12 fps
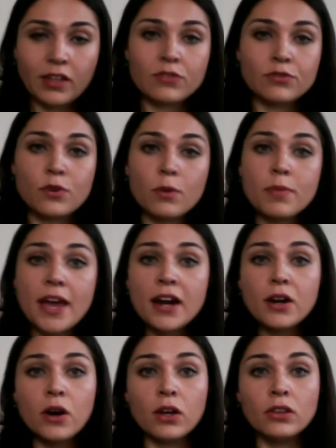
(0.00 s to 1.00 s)
From
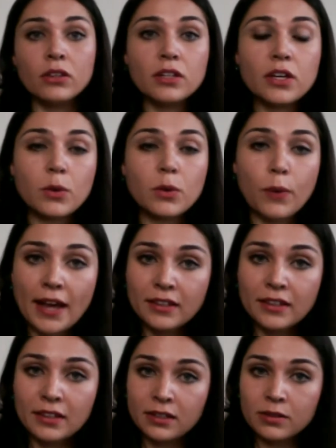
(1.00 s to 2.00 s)
there on, we had
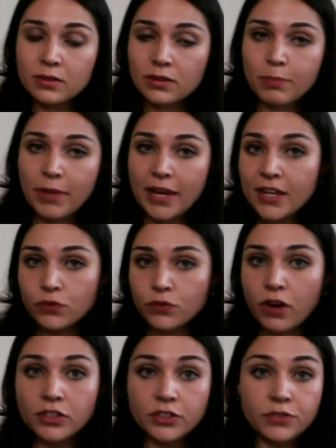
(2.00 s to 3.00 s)
a base of
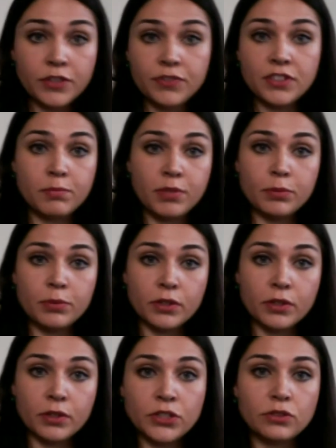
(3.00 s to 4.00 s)
150 people,
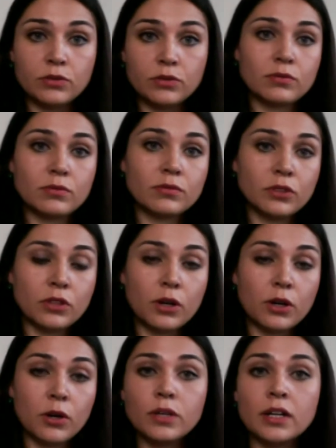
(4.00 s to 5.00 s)
which
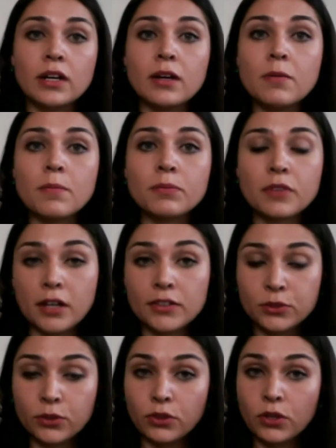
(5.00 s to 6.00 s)
got
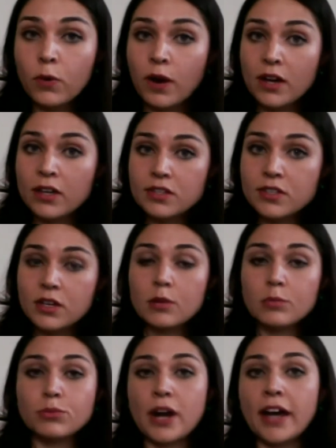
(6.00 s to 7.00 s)
to know us
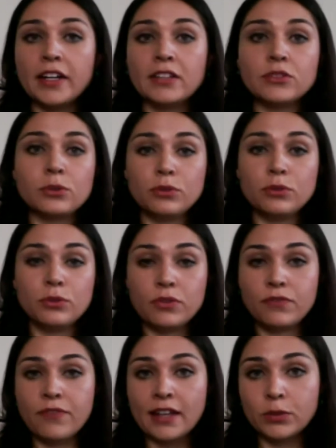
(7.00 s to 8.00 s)
prior to the
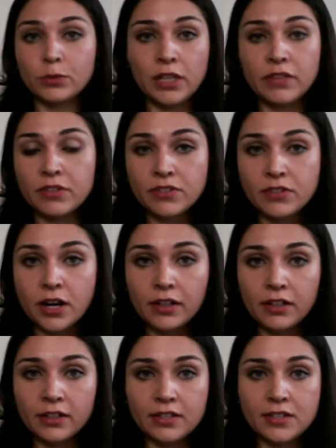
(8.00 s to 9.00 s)
fact that we even started
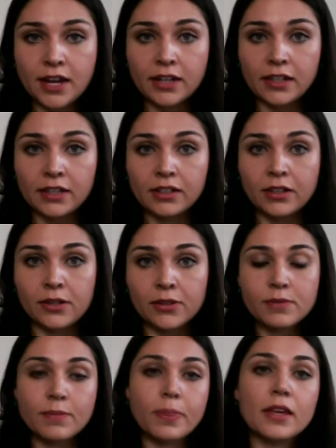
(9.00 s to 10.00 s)
designing clothes.
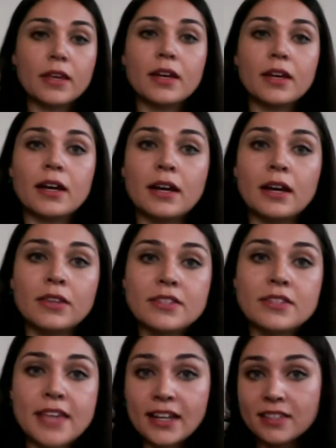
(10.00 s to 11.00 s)
The
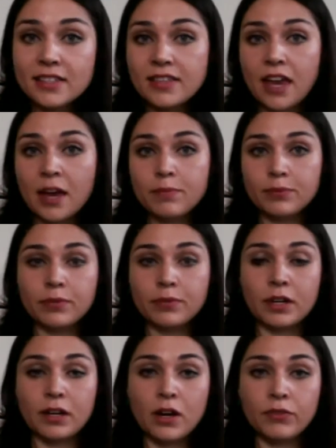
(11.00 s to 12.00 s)
second step
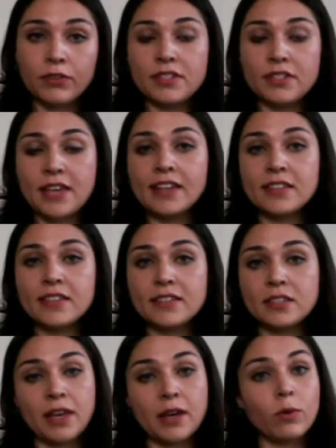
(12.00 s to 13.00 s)
of the design system
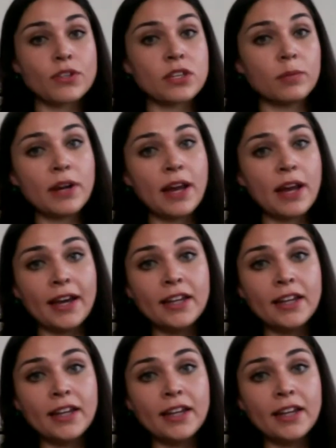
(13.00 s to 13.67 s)
then was applied,